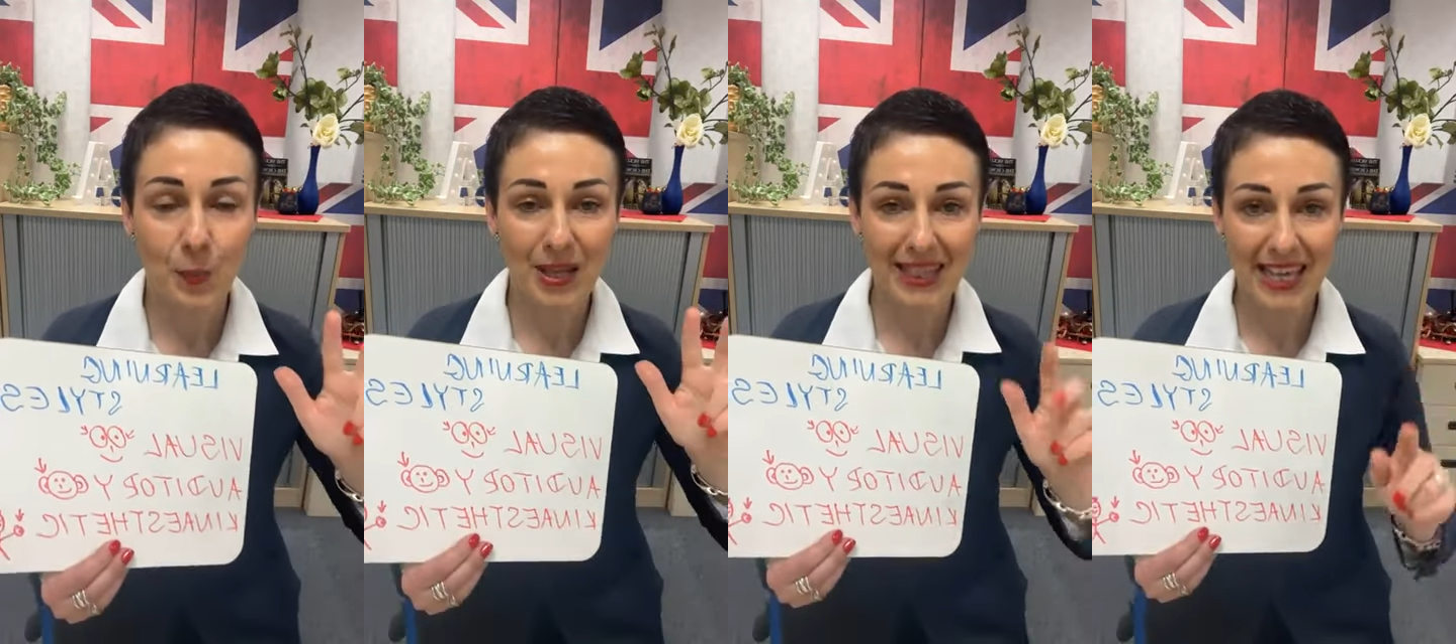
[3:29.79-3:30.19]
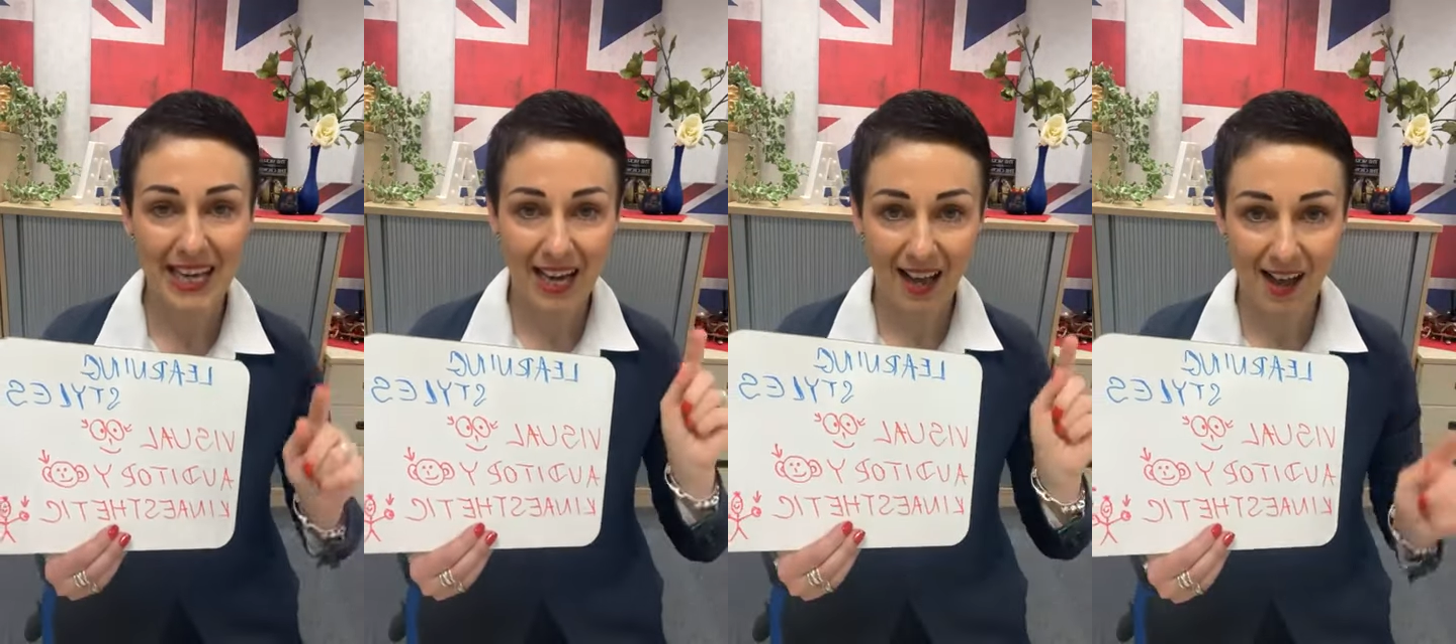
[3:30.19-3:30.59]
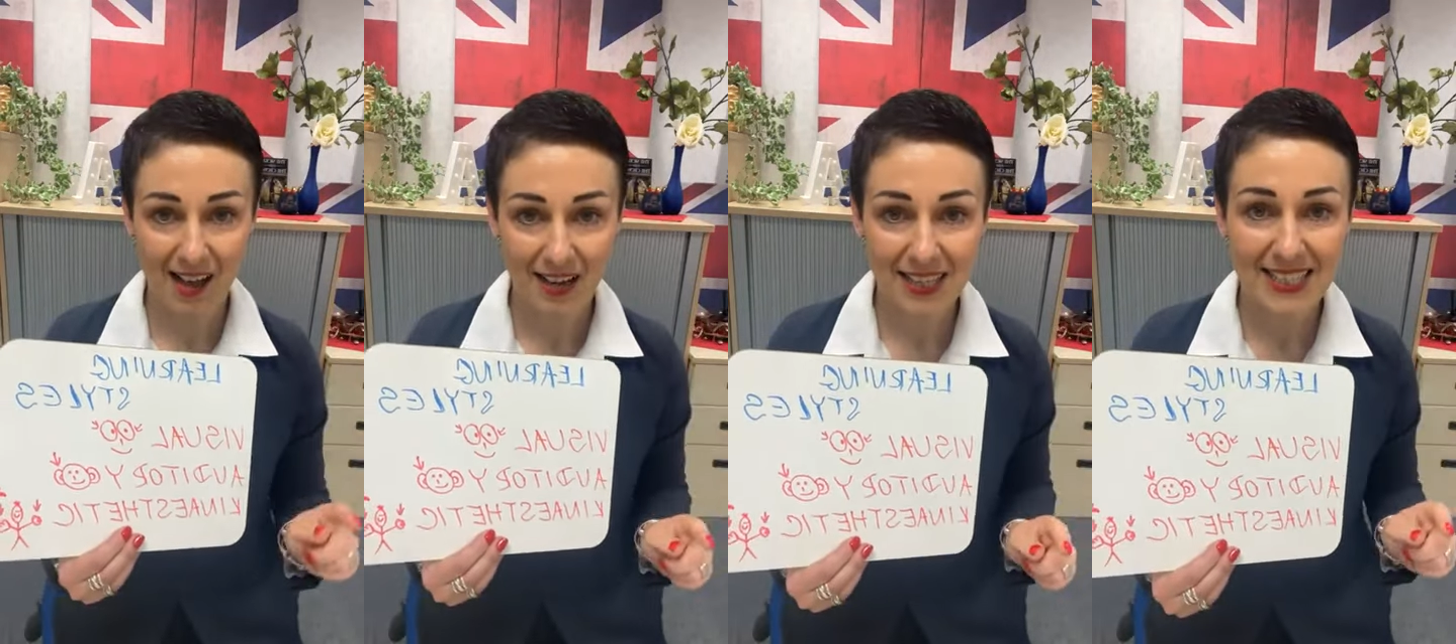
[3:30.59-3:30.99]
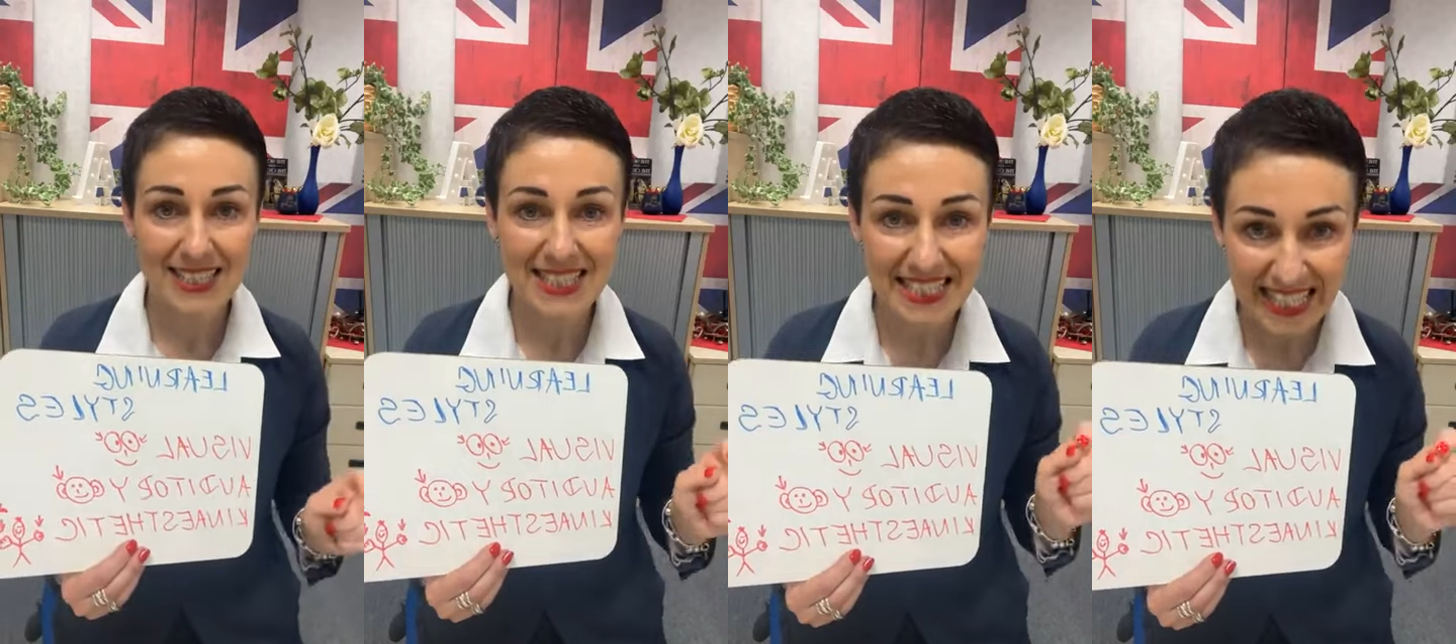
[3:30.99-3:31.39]
but there are
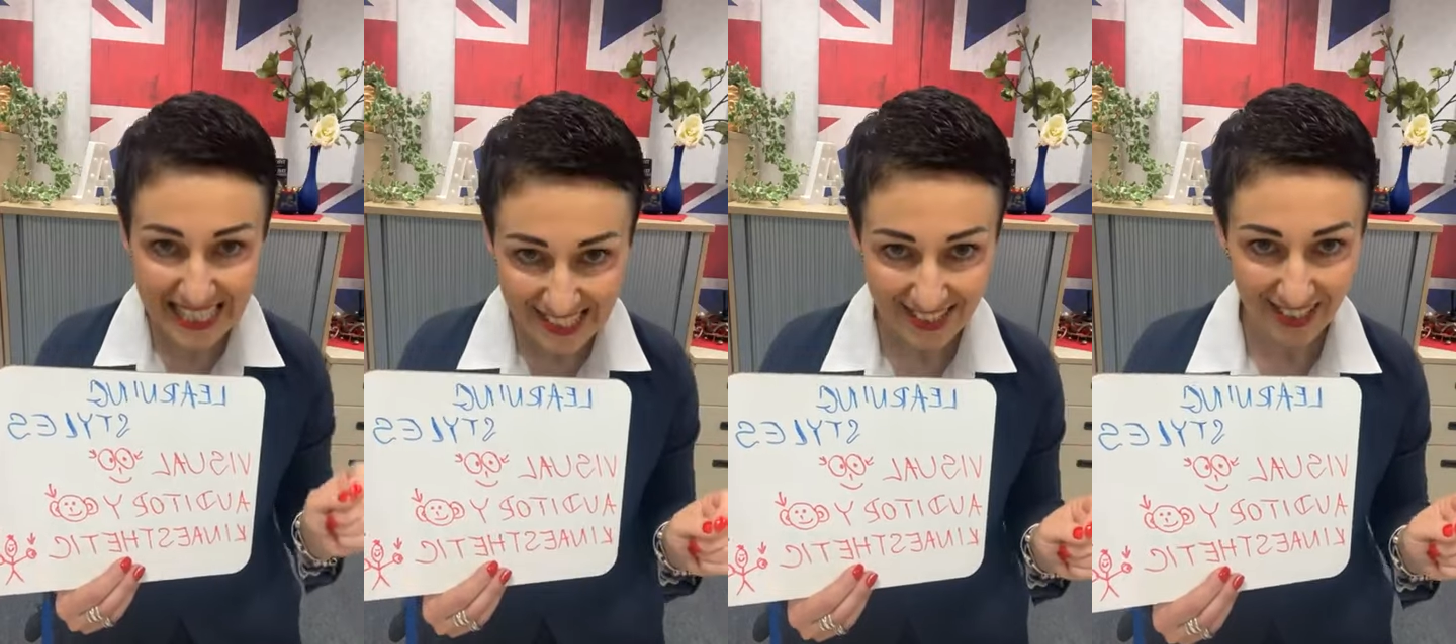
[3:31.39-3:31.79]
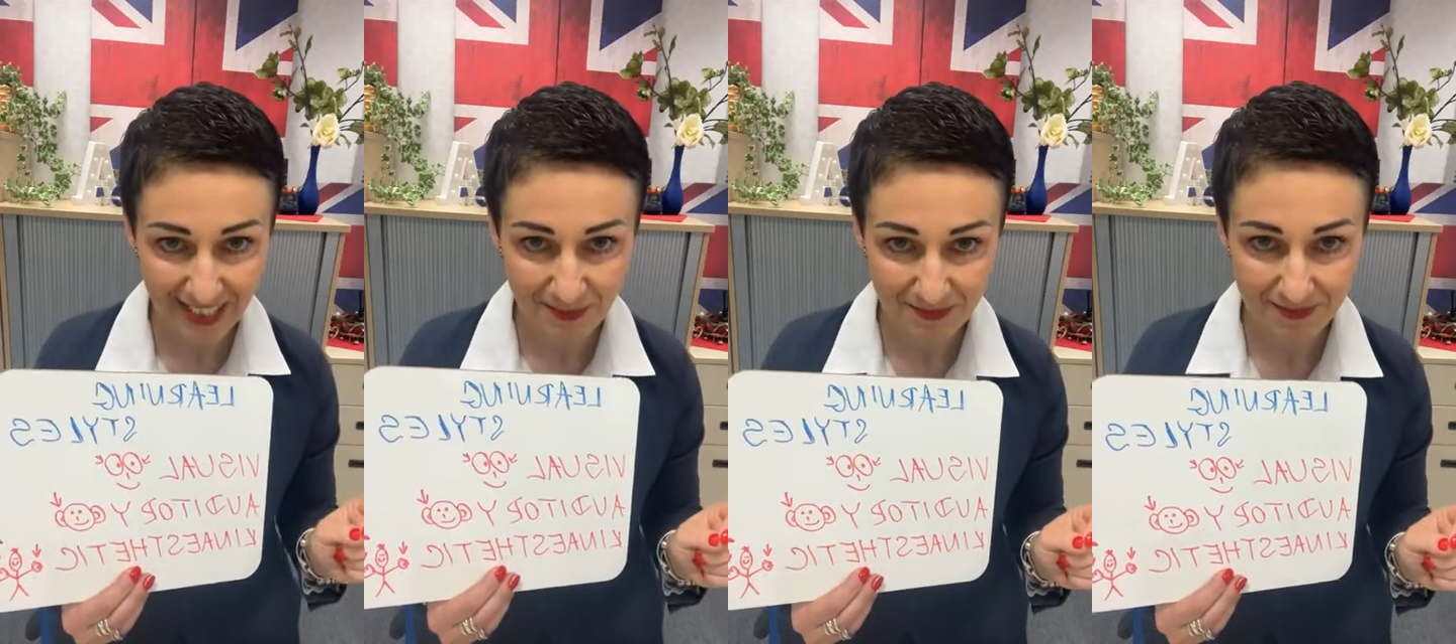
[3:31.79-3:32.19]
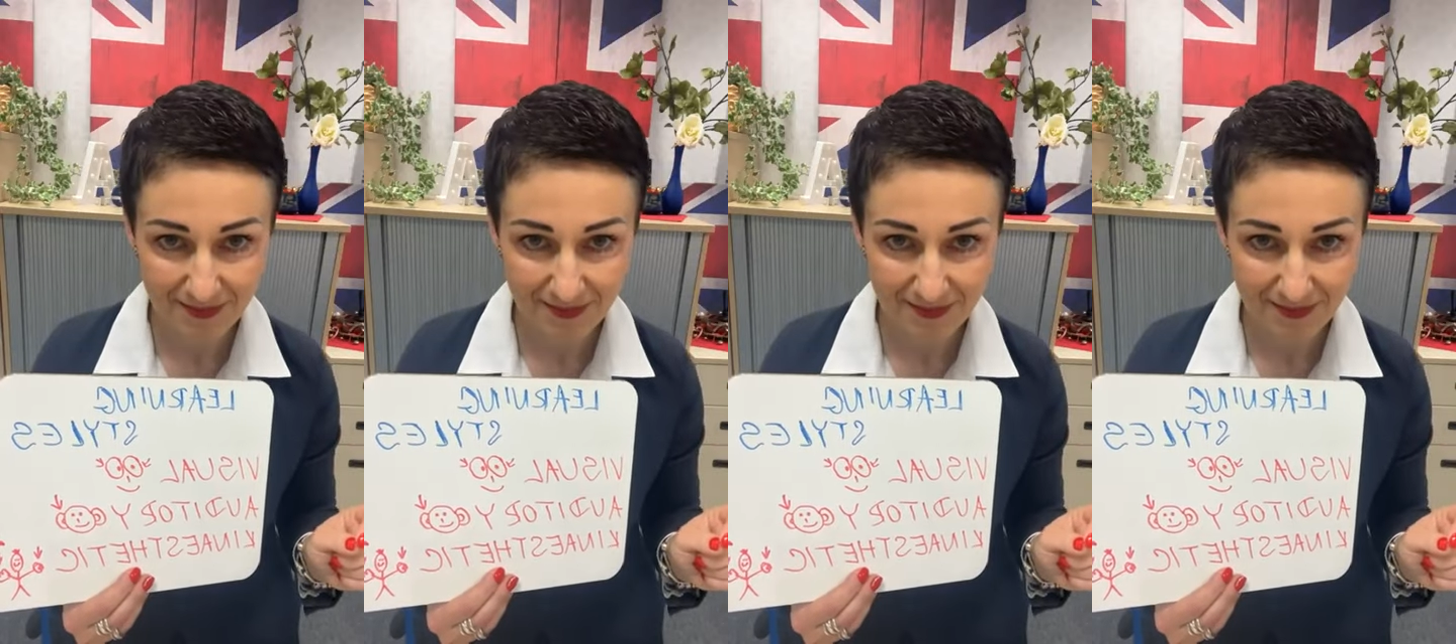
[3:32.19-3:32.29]
60